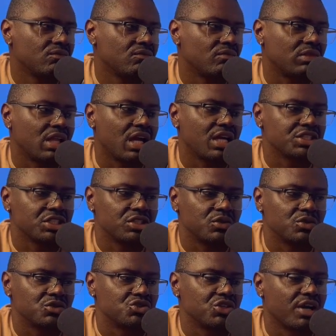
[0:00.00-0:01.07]
last year
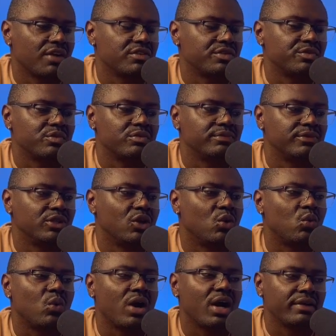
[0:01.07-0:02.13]
was drafting,
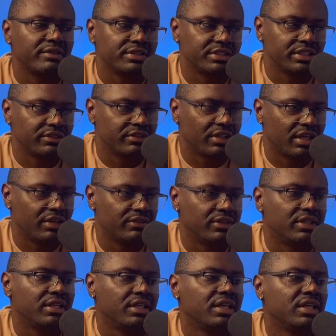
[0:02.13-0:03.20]
wide receiver heavy,
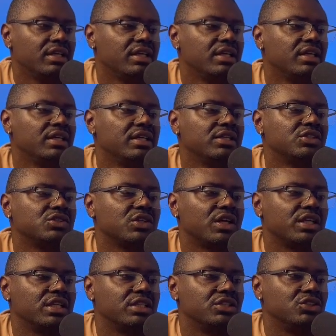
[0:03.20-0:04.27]
trying
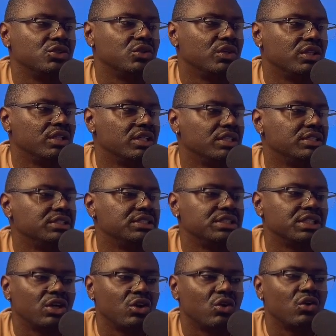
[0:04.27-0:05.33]
to do the
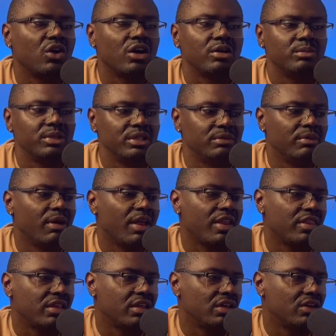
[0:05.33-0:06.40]
0 RB
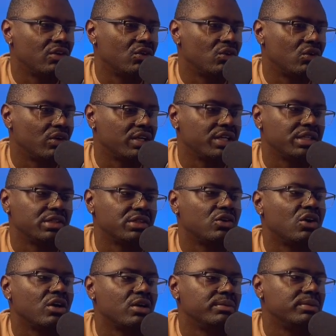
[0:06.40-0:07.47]
method or hero
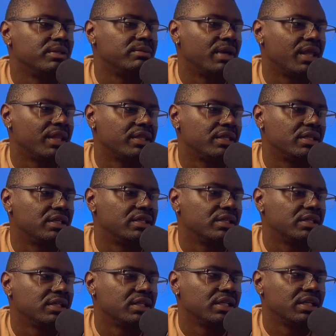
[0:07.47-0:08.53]
RB method.
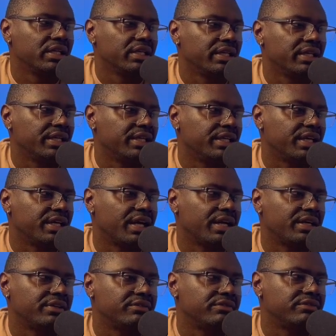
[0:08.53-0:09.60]
And
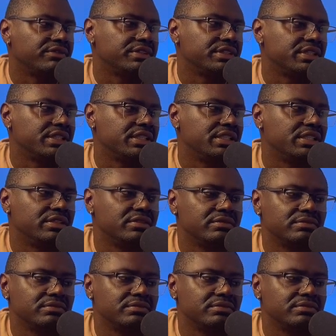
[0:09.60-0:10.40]
I've seen